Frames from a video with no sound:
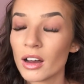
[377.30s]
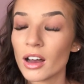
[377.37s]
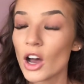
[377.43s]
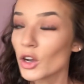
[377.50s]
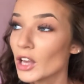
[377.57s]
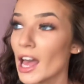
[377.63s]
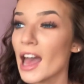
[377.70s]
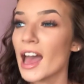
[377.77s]

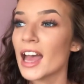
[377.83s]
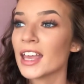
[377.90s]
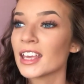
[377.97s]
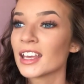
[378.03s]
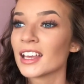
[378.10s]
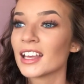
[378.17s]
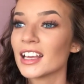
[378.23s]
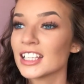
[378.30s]
Okay?
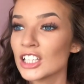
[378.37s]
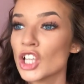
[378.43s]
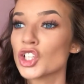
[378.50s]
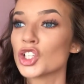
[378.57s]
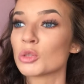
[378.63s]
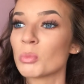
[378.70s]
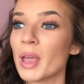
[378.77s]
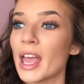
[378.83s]
It's not
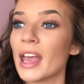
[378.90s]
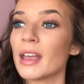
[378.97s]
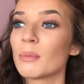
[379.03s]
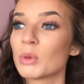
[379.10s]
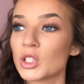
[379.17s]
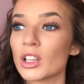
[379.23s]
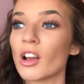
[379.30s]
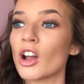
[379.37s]
just me,
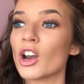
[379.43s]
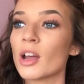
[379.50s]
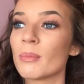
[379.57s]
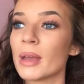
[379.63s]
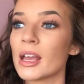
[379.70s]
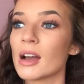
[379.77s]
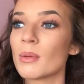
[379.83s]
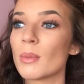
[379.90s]
because I've got no
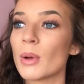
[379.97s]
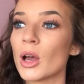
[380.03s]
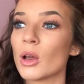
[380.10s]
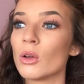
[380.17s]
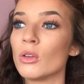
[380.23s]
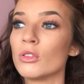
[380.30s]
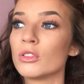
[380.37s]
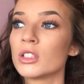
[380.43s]
meat on my
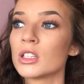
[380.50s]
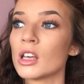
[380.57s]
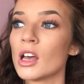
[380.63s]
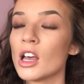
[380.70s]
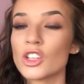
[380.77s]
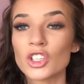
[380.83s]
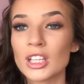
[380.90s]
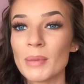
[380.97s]
bones.
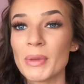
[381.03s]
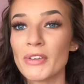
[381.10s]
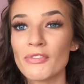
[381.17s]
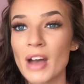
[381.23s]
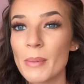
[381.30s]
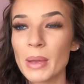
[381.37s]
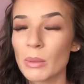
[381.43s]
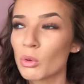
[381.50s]
So does that mean
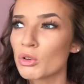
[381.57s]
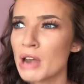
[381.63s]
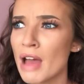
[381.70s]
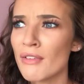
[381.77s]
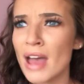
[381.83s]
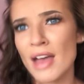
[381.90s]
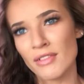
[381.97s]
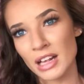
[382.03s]
fat people
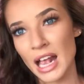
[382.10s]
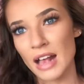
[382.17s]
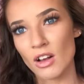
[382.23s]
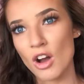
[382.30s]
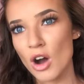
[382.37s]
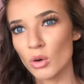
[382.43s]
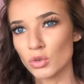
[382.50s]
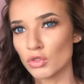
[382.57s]
never ever get
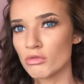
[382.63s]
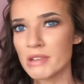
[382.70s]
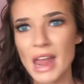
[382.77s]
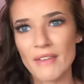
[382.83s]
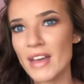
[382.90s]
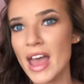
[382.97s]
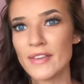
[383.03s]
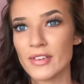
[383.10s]
cold or
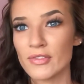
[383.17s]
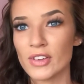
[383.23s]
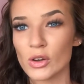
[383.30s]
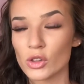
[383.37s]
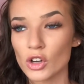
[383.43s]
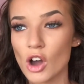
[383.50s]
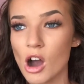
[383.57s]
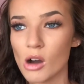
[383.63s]
never ever feel
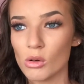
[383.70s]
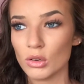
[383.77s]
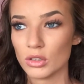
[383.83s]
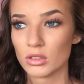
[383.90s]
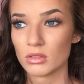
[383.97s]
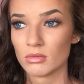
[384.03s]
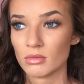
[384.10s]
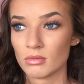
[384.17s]
the cold?
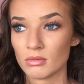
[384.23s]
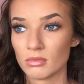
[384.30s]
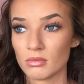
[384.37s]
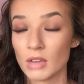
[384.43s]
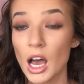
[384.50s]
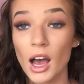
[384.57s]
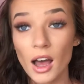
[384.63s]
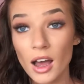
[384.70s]

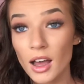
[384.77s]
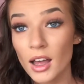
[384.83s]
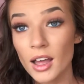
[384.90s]
Huh?